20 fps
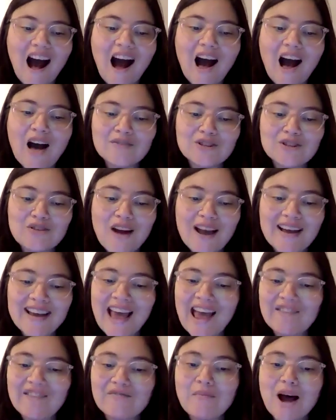After I
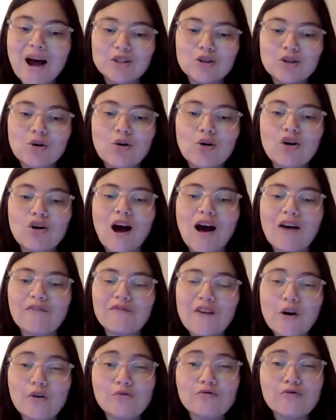gave my talk, I
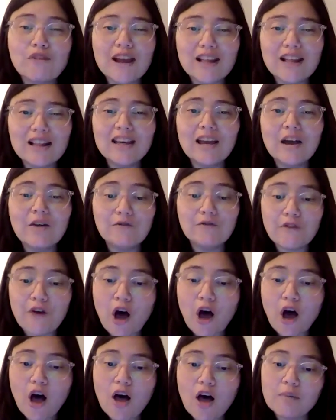felt really
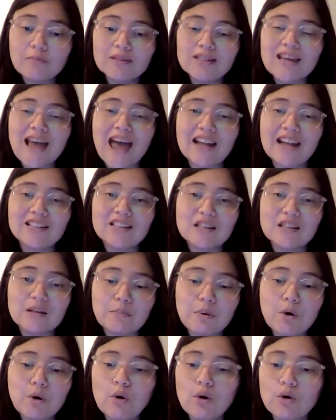affirmed and
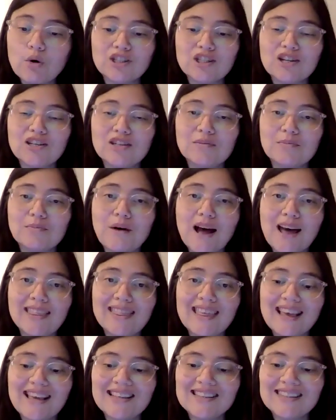supported by
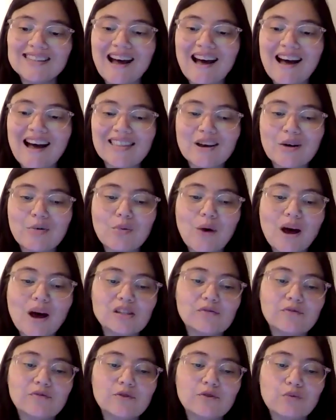these other
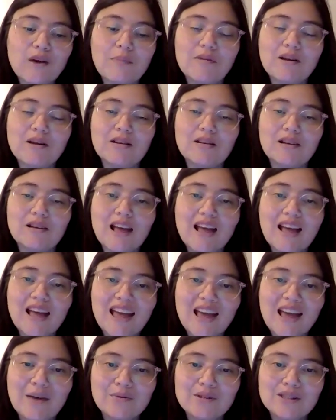wonderful women.
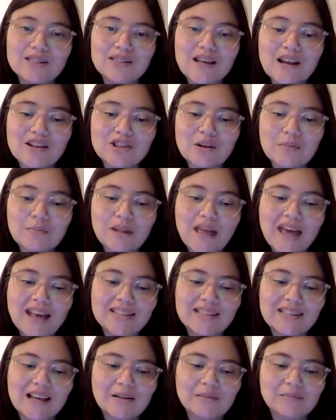It was such a
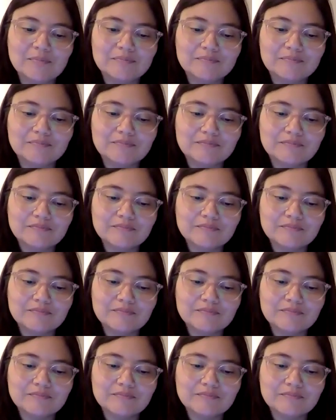blessing.